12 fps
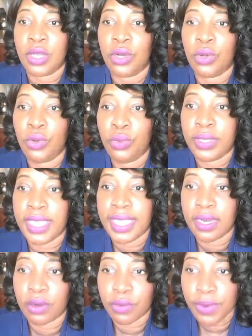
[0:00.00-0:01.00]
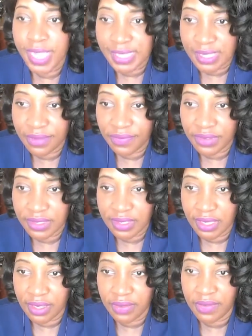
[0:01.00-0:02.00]
who get arrested for
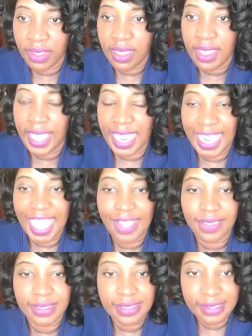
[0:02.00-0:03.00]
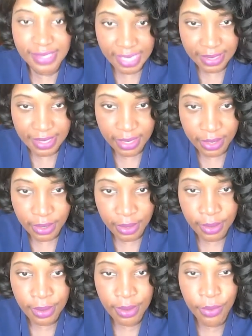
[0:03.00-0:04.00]
stuff and they have to sit there
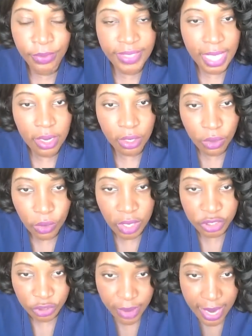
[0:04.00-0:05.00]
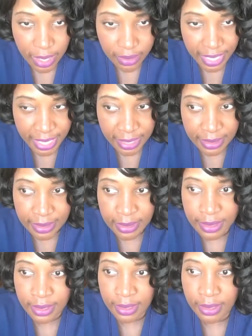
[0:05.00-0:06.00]
without a trial date
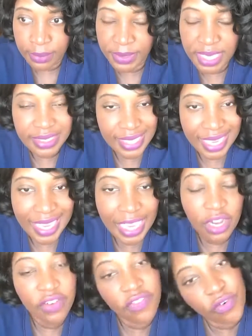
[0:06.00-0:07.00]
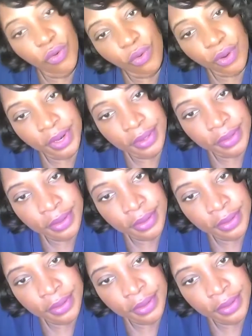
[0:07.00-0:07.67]
because they can't afford